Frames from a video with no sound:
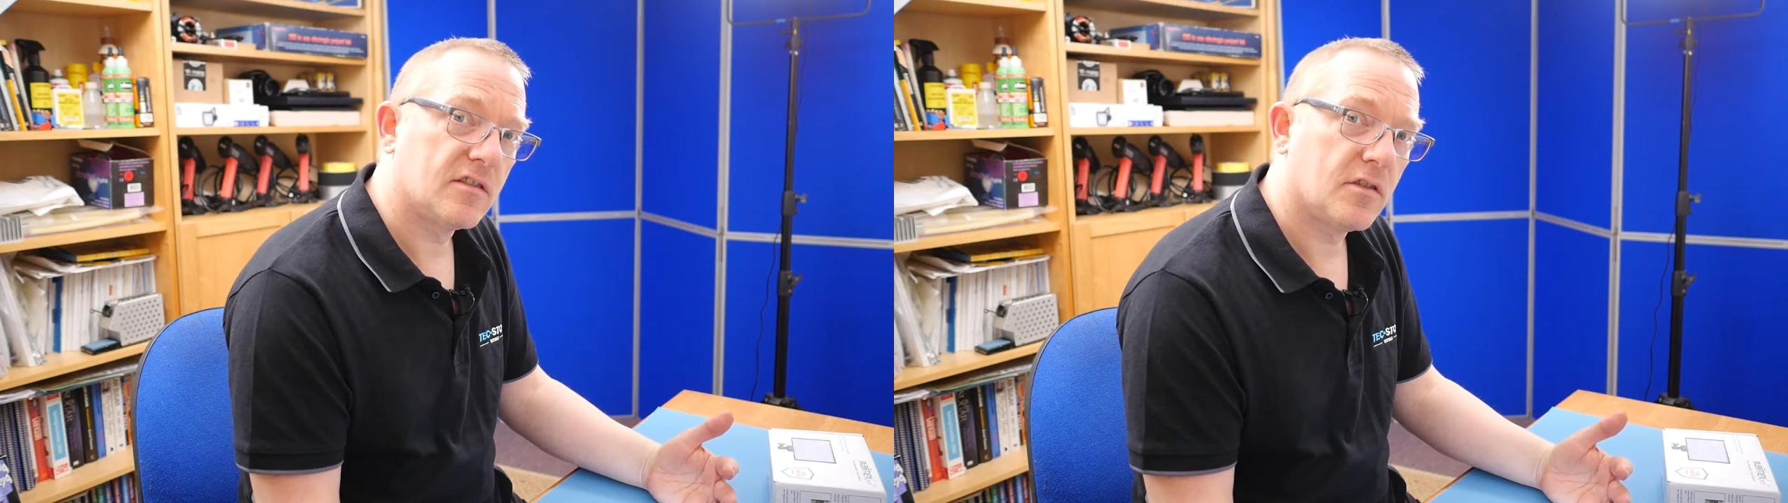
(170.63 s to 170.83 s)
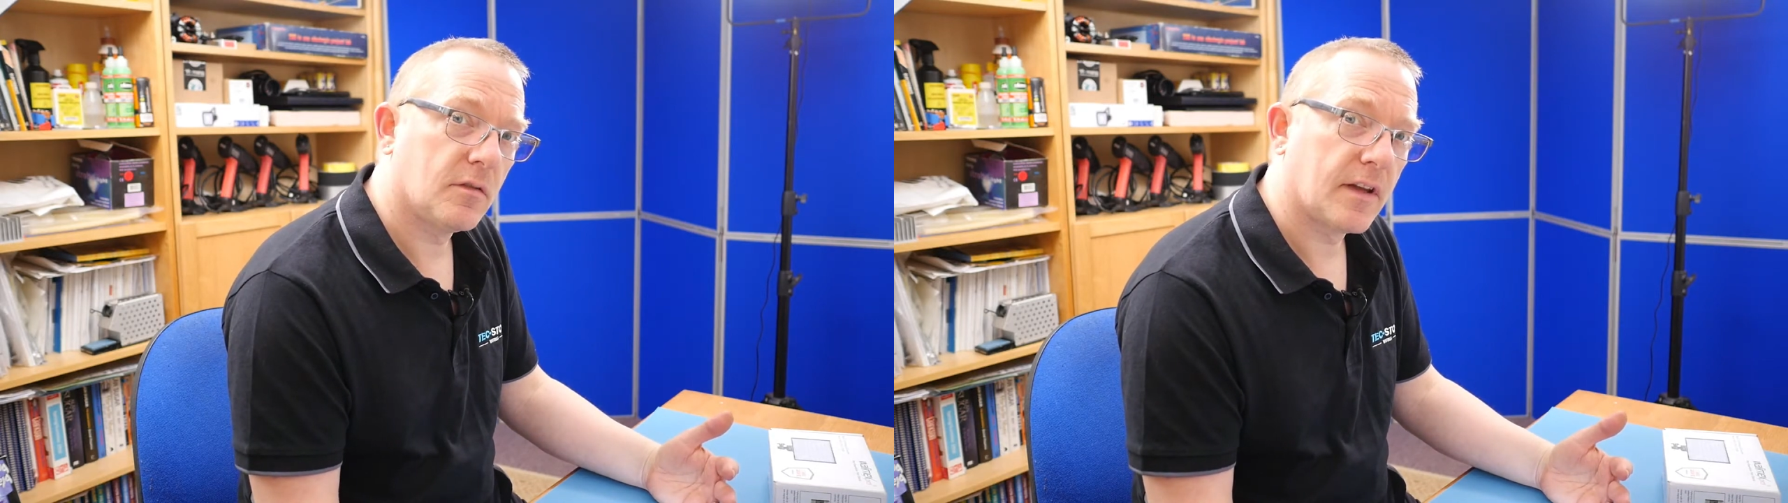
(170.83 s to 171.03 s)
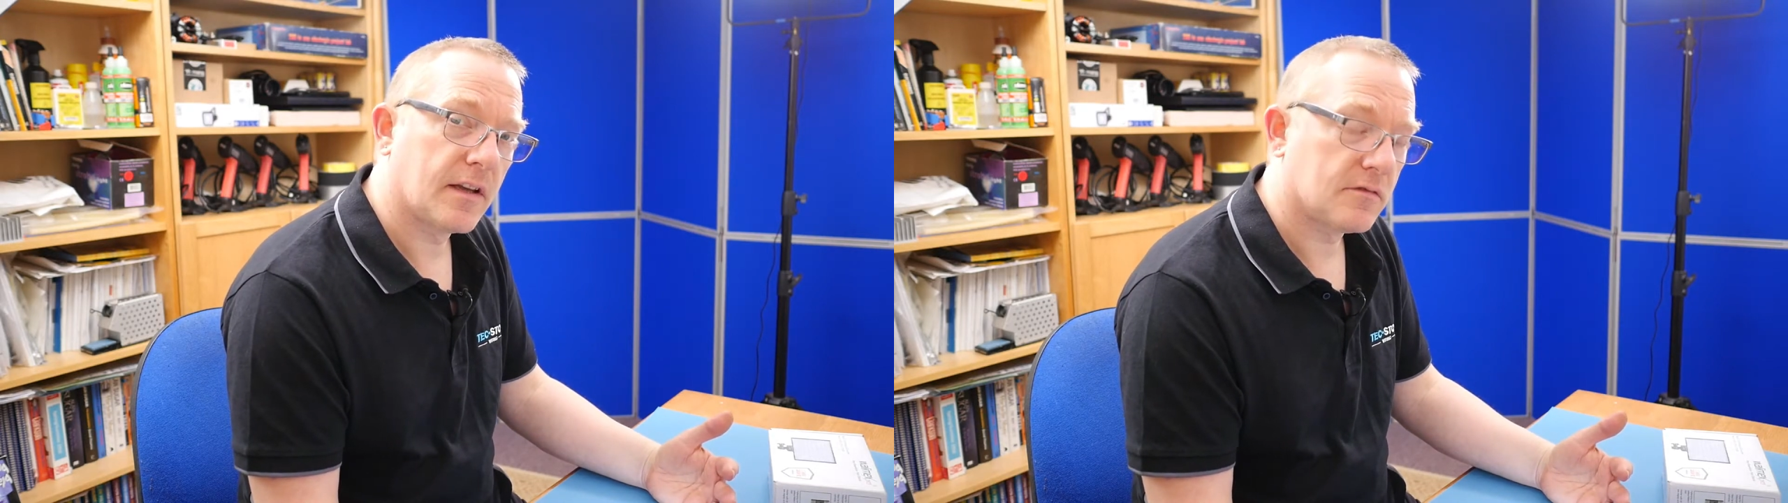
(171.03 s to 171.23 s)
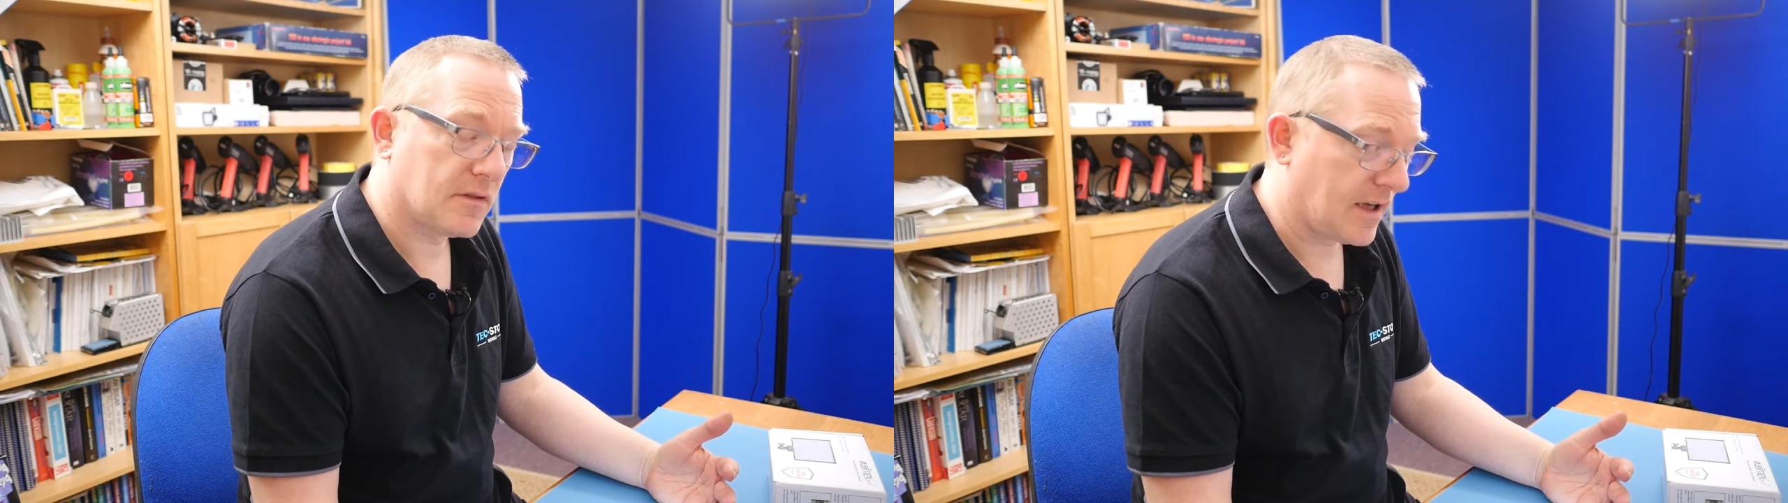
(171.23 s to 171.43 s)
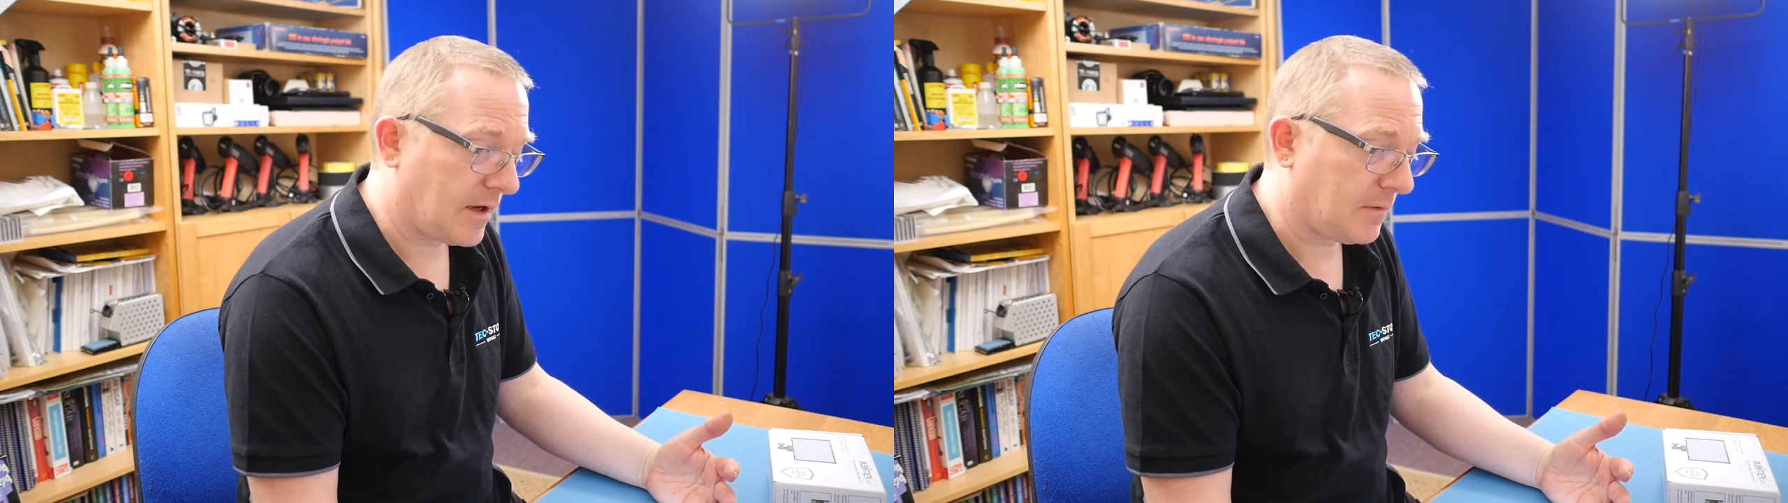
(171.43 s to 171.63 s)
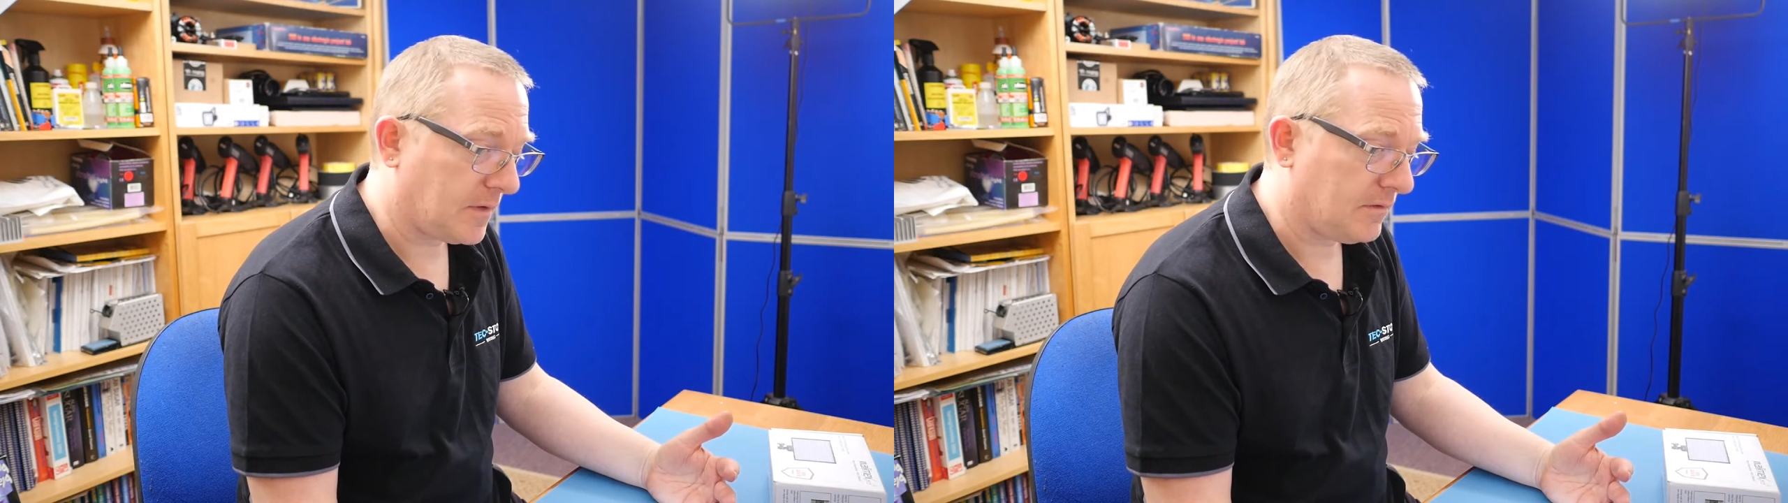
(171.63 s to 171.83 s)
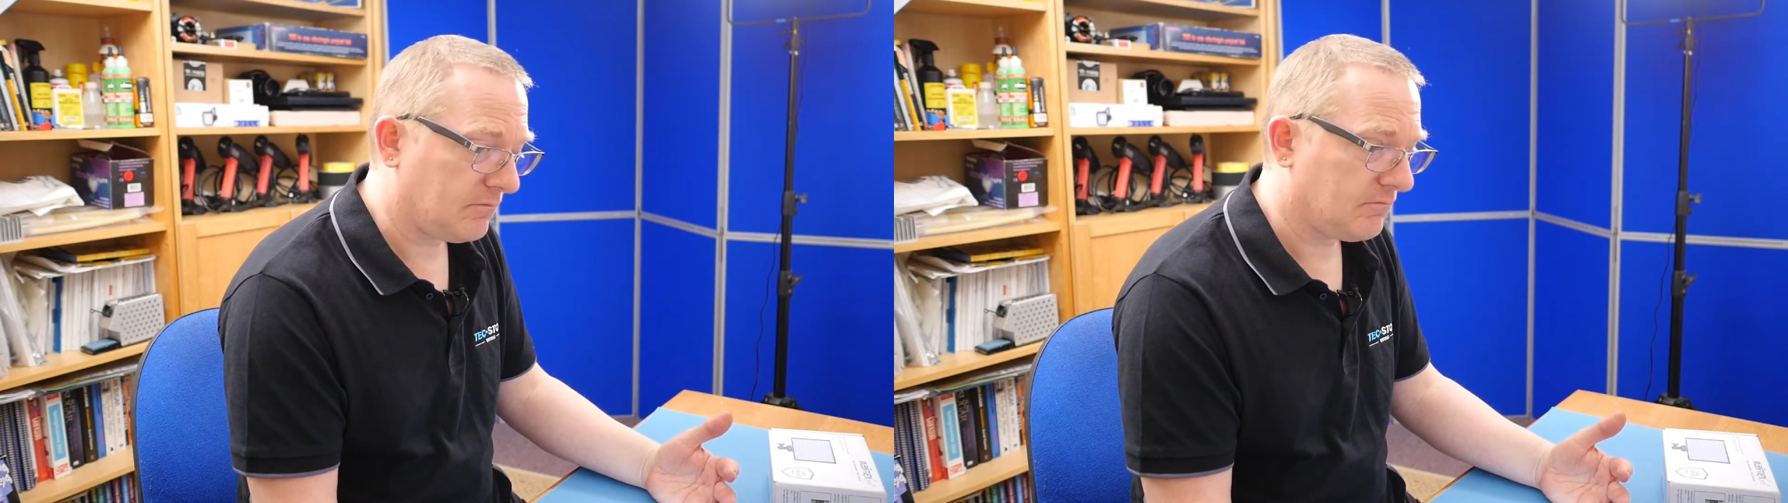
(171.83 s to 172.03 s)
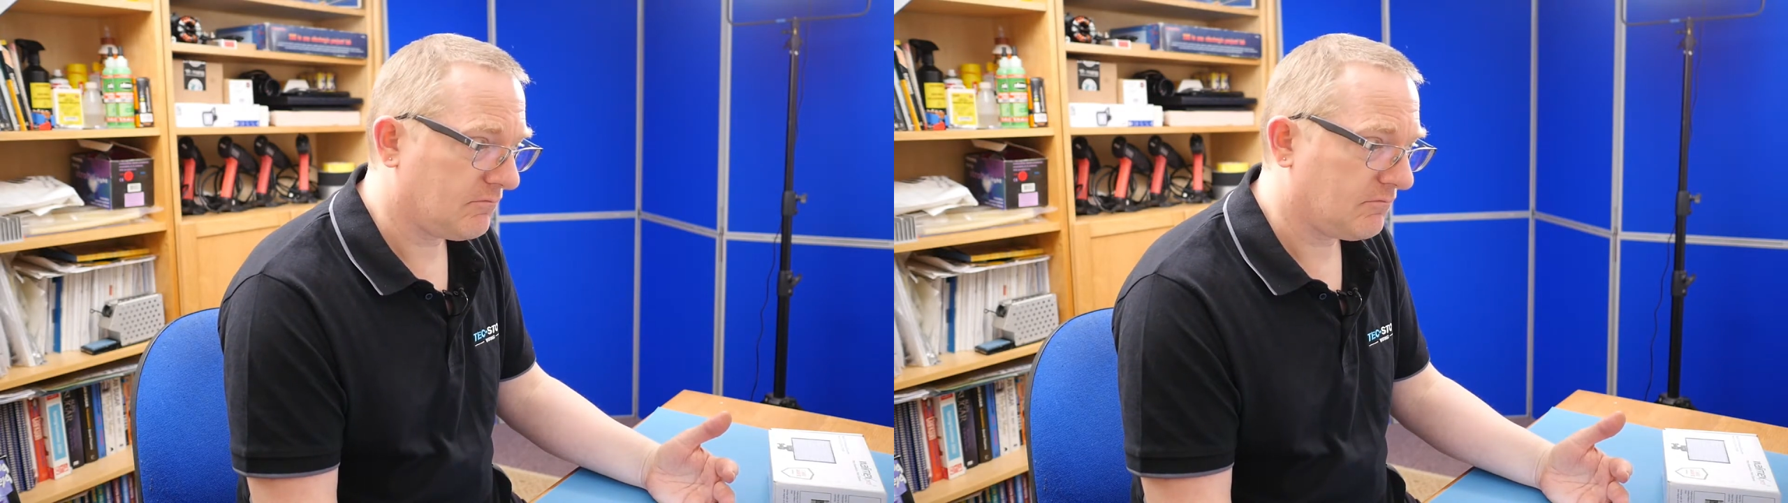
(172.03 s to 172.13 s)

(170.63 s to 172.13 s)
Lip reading: 2000 Kelvin,